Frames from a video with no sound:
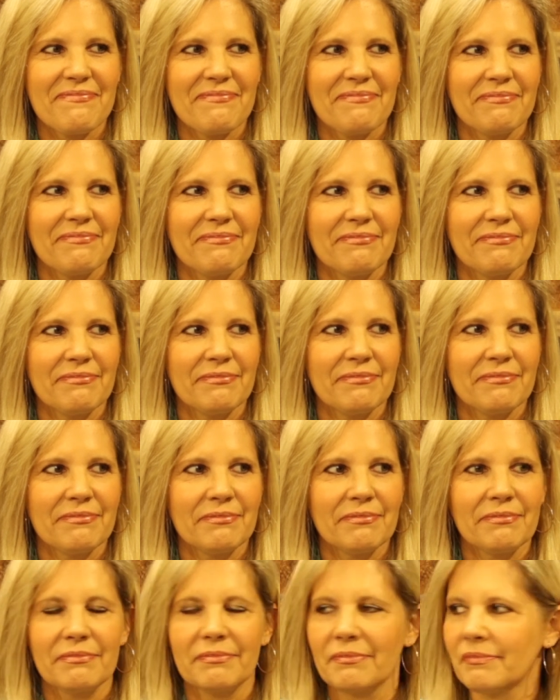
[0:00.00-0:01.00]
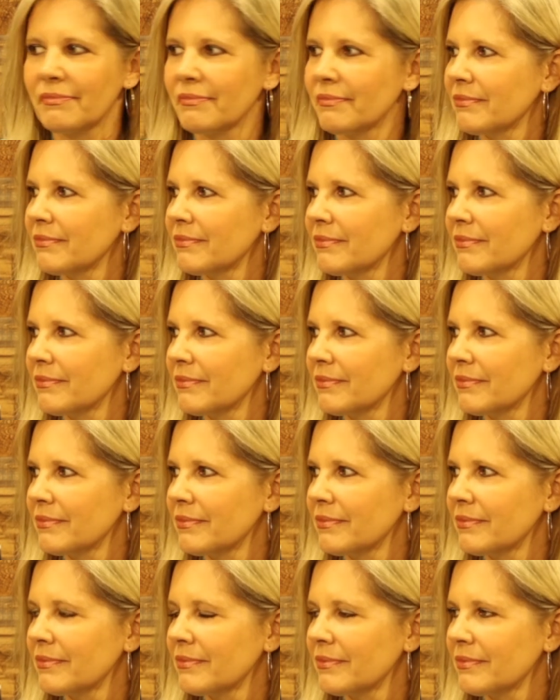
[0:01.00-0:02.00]

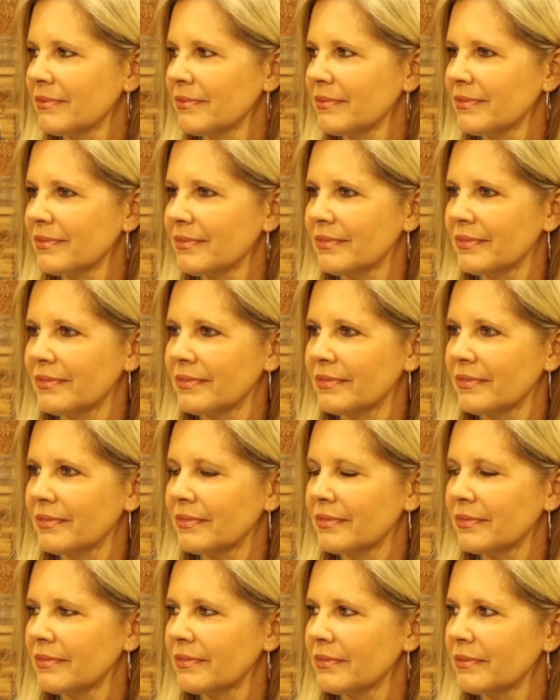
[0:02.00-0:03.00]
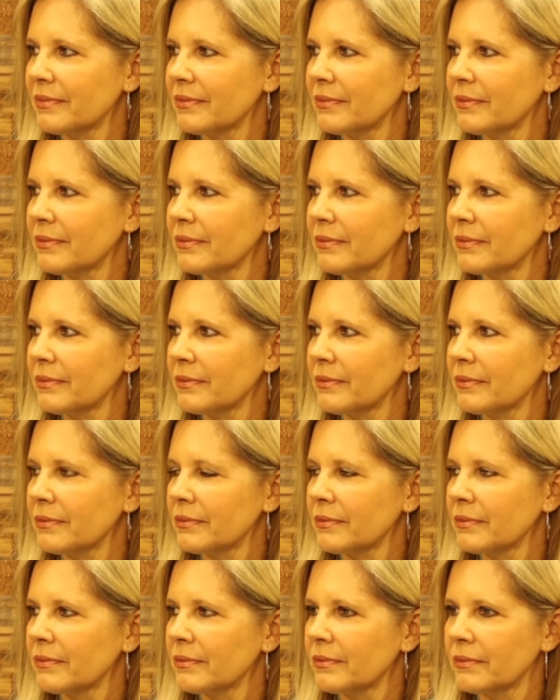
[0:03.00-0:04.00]

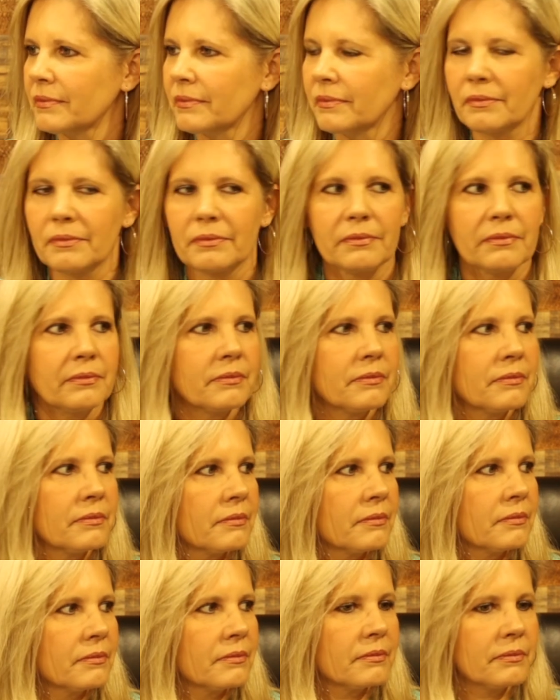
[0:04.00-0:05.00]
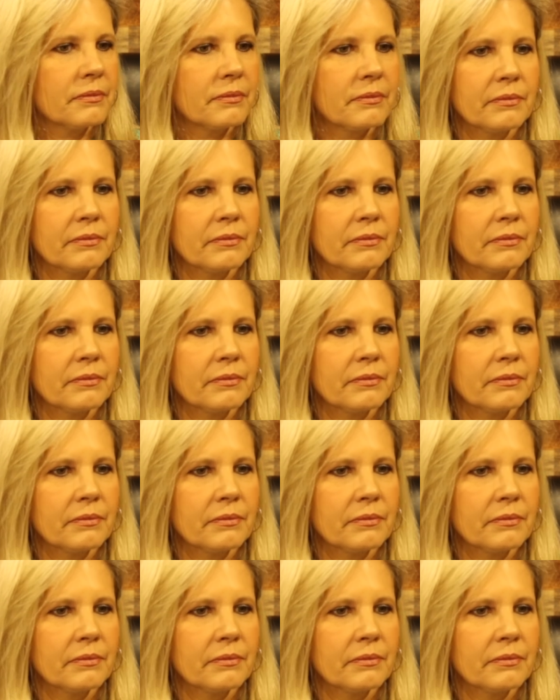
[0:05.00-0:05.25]
No words are spoken by the person on screen.